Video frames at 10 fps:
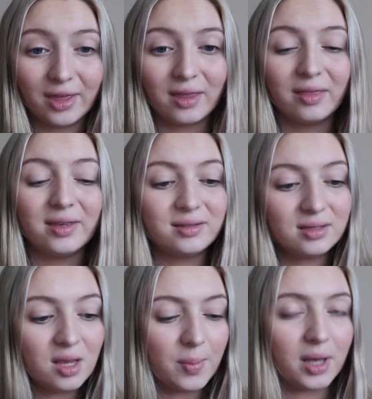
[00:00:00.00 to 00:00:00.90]
think this
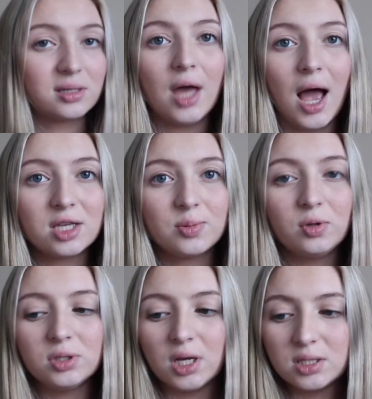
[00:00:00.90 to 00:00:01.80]
is a must. The
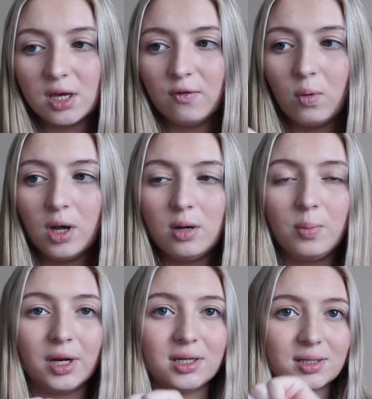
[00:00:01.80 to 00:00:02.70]
hospital does give one,
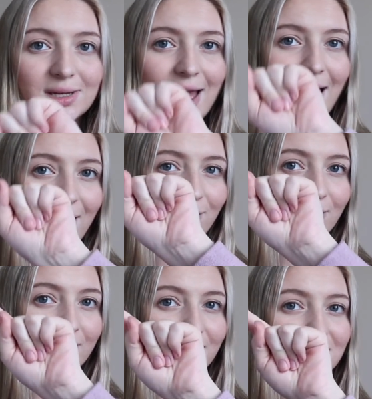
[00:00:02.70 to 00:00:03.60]
but it doesn't have
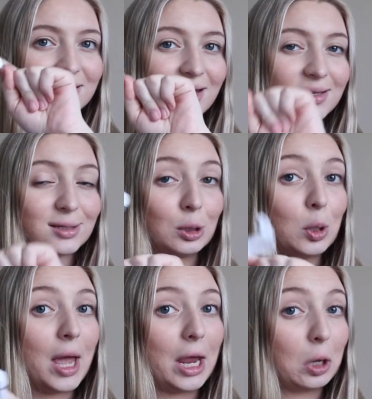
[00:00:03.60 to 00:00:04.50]
this nice
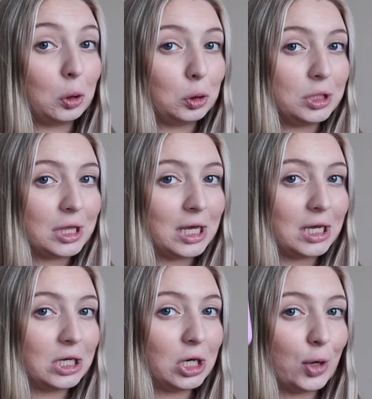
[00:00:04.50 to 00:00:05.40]
little angled
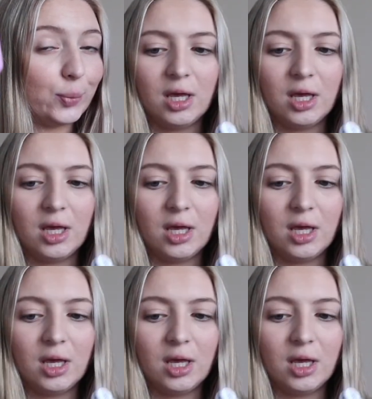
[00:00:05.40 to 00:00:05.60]
thing, you know?